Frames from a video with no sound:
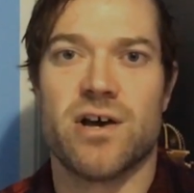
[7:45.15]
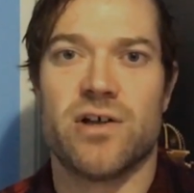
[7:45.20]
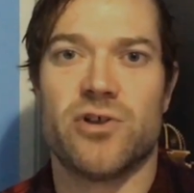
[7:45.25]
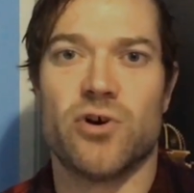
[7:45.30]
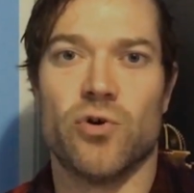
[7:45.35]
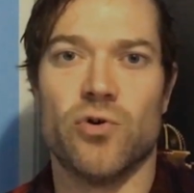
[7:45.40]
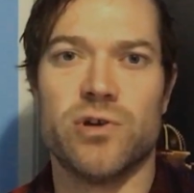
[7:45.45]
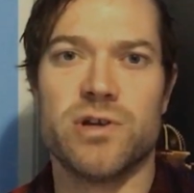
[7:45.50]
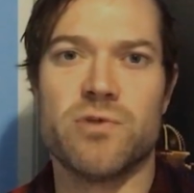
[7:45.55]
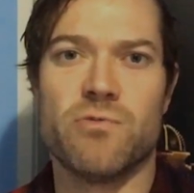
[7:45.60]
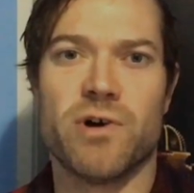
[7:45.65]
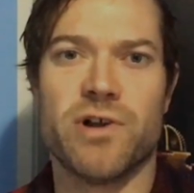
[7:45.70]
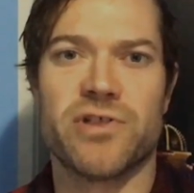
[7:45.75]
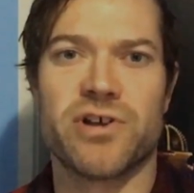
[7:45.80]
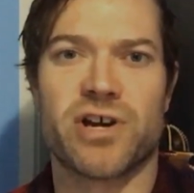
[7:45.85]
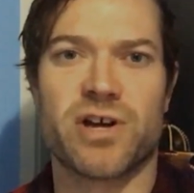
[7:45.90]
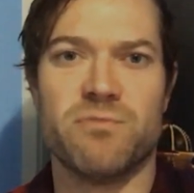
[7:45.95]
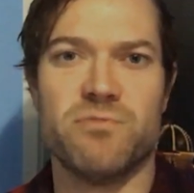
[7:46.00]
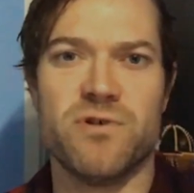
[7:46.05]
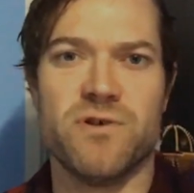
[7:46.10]
The only one
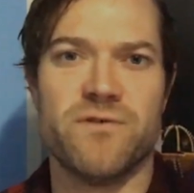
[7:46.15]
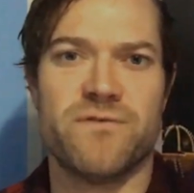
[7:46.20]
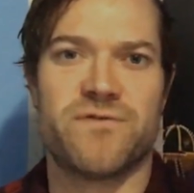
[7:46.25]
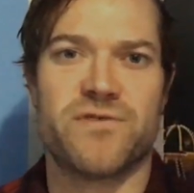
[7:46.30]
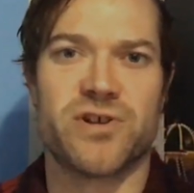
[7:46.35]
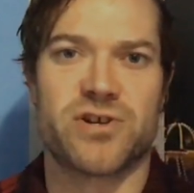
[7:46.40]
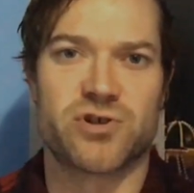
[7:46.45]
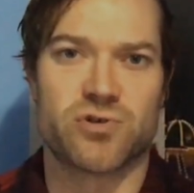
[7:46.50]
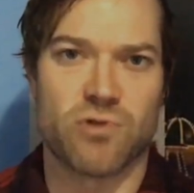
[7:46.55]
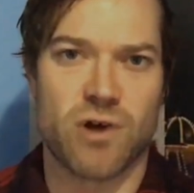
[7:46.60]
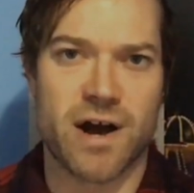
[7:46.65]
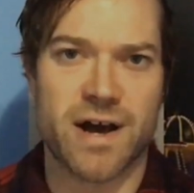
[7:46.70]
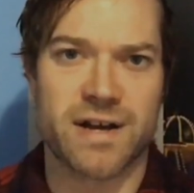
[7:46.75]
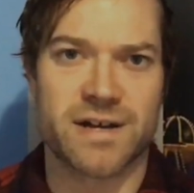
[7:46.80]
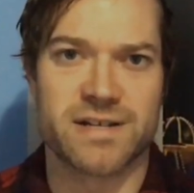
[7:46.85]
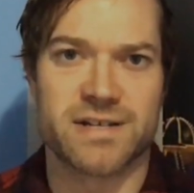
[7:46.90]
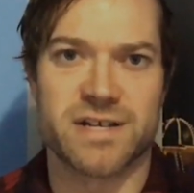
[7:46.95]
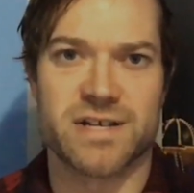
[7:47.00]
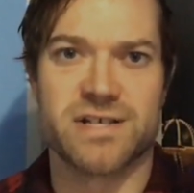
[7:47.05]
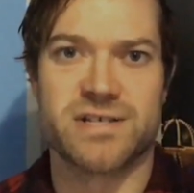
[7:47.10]
that can move the
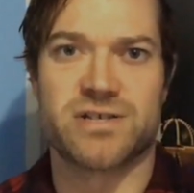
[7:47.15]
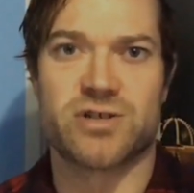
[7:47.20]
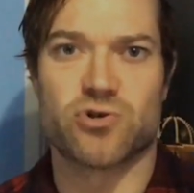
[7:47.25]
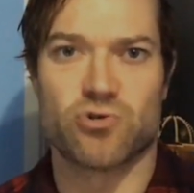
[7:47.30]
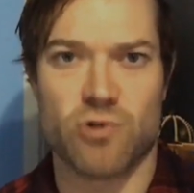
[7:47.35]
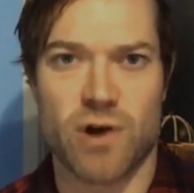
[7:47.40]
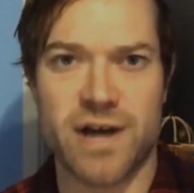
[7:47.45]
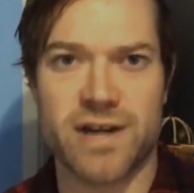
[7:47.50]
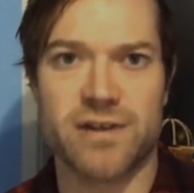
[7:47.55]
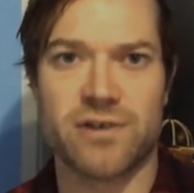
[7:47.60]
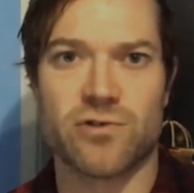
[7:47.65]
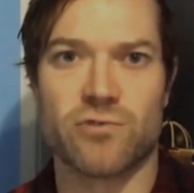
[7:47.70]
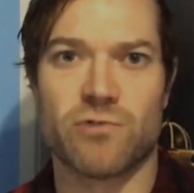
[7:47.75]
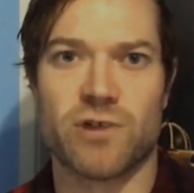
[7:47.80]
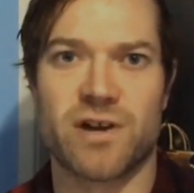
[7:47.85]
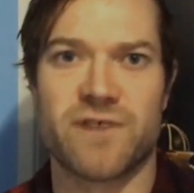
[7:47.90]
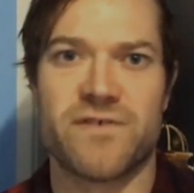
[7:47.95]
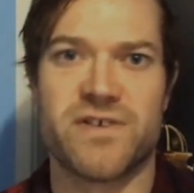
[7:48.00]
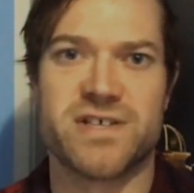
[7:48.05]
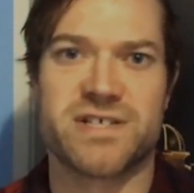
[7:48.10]
trident is Triton or
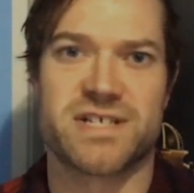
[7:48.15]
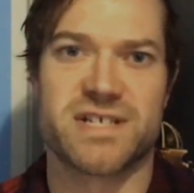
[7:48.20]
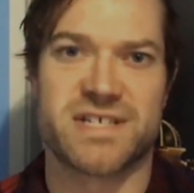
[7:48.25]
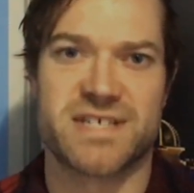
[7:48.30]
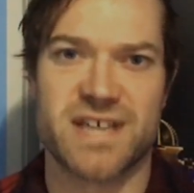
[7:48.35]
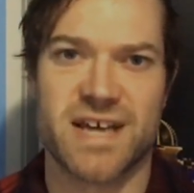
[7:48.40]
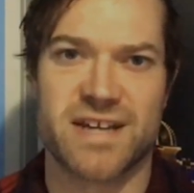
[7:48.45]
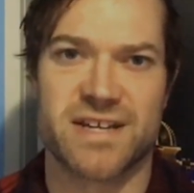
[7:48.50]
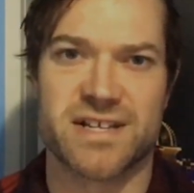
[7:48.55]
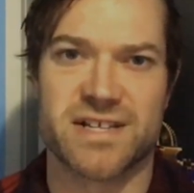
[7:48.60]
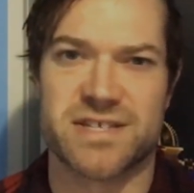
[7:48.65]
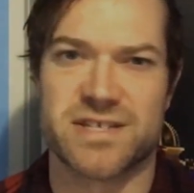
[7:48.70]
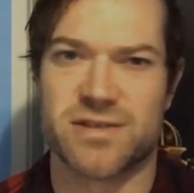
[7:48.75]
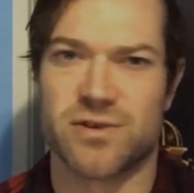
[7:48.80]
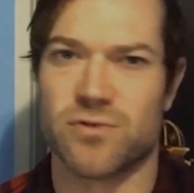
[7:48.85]
one of his descendants.